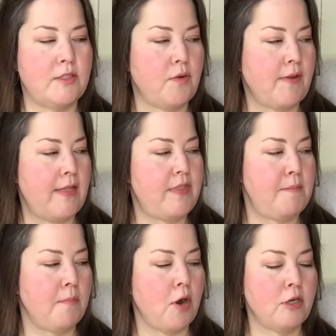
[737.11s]
So I've had the
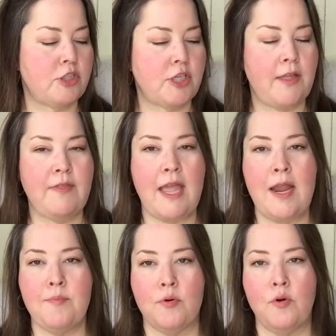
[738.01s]
March and the
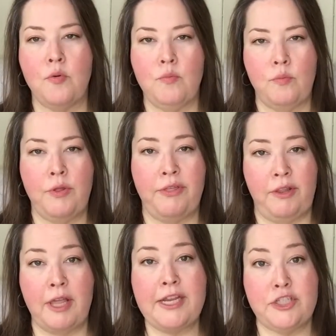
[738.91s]
April
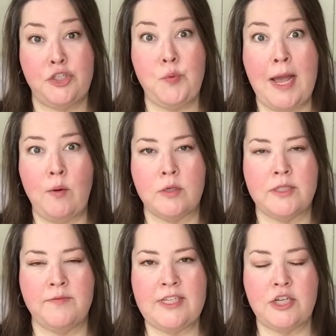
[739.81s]
within like two
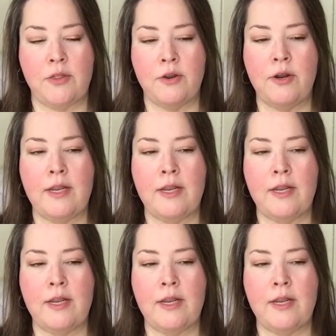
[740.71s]
hours of each other.